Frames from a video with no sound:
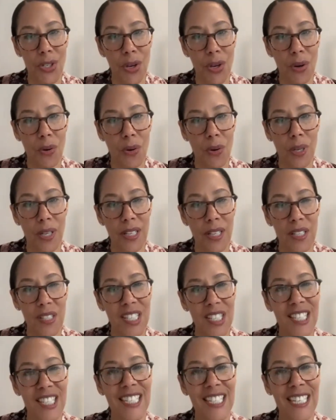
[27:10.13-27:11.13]
So is
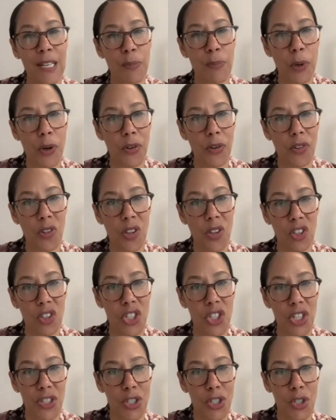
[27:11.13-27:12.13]
this deeper than
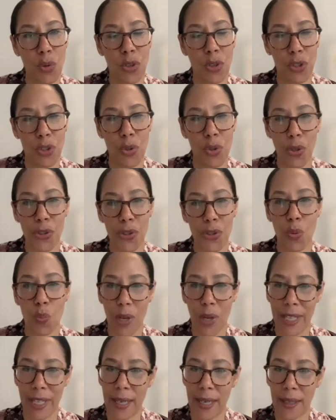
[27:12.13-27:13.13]
just who controls the
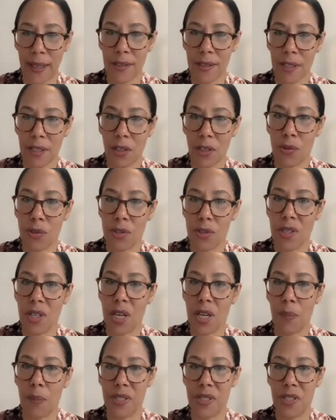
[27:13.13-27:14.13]
White House? It goes to the
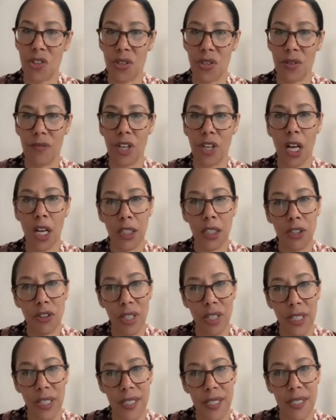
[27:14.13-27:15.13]
composition of
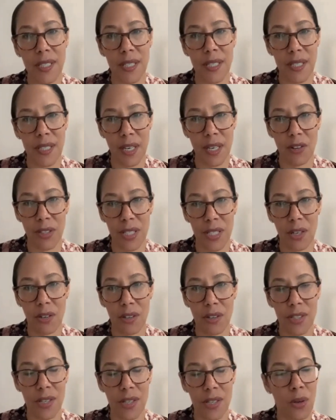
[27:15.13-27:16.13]
Congress, et cetera, et
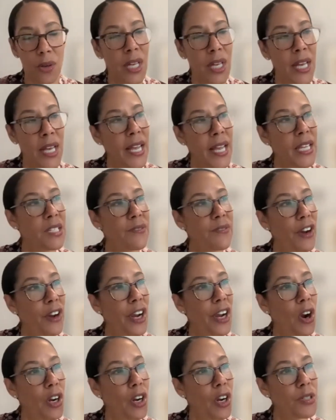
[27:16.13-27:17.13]
cetera. So it's
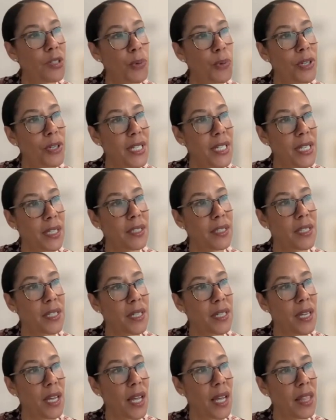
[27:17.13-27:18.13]
very hard to
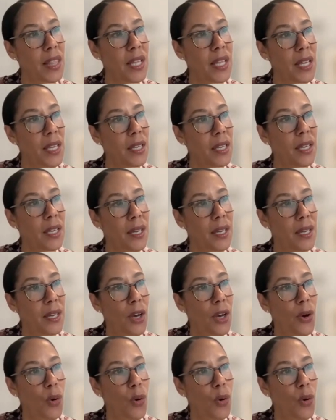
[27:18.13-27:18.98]
predict, I think,